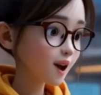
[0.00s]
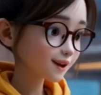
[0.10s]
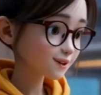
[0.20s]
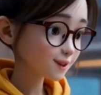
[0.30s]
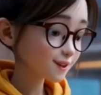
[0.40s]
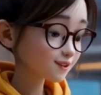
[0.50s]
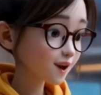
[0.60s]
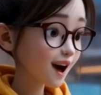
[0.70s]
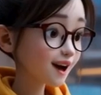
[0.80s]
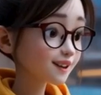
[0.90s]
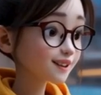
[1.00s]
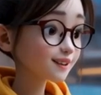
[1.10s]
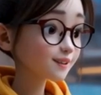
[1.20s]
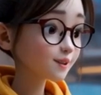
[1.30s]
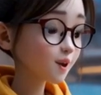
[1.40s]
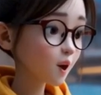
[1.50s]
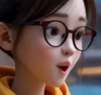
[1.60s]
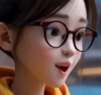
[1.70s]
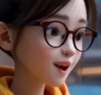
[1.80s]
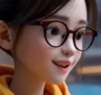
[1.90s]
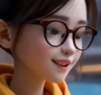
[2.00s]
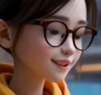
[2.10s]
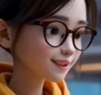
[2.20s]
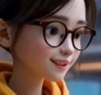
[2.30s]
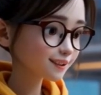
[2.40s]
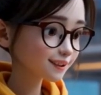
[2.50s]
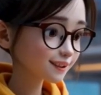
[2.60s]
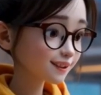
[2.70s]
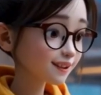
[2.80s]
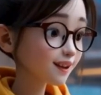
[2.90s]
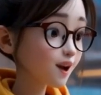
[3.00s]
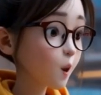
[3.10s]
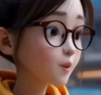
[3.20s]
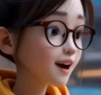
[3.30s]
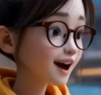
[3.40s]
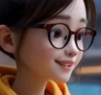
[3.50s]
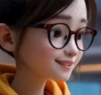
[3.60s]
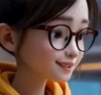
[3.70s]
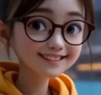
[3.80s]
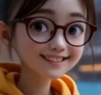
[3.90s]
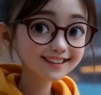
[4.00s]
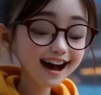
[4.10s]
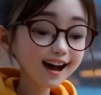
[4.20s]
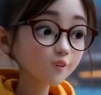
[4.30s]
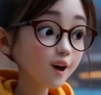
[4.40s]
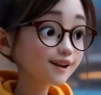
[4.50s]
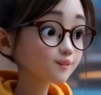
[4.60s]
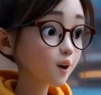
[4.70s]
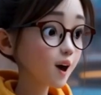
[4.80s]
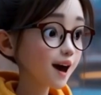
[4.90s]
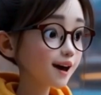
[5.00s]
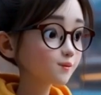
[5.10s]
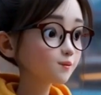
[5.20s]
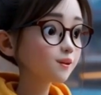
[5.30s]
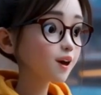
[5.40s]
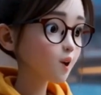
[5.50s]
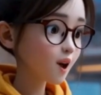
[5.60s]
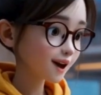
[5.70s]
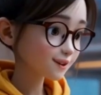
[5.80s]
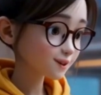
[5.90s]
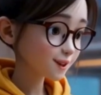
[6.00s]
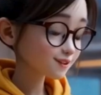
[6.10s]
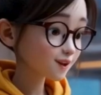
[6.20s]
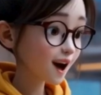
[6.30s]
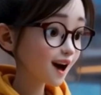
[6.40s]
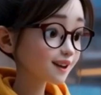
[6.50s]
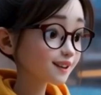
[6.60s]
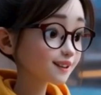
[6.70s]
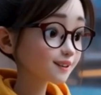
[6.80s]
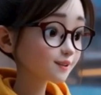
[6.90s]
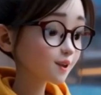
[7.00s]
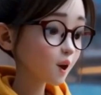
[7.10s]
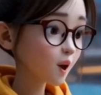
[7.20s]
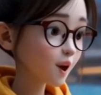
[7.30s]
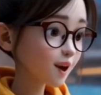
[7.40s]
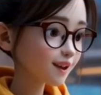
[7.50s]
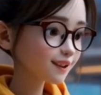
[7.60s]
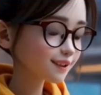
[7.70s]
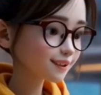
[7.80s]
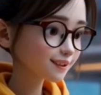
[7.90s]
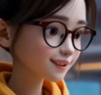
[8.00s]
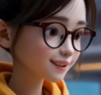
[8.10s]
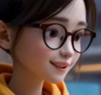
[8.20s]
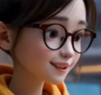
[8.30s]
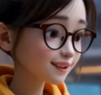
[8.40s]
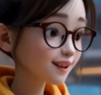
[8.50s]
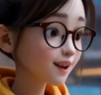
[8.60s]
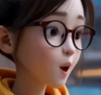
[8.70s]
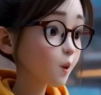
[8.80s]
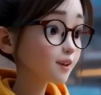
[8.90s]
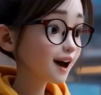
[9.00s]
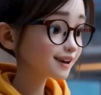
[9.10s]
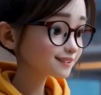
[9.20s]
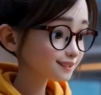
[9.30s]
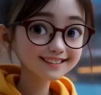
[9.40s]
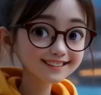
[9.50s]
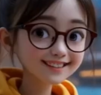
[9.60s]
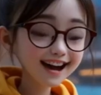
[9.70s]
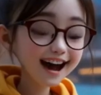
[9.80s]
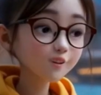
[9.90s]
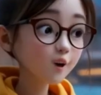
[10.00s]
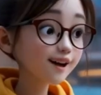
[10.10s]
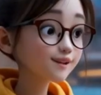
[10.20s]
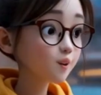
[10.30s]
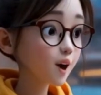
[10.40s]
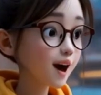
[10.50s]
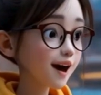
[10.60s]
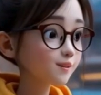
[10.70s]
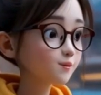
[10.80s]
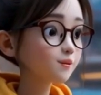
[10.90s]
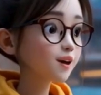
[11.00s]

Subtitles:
And just for fun, let's make our sprite say something. Drag in the say, hey, you are hover over me for 2 seconds block. That way it talks back when you hover.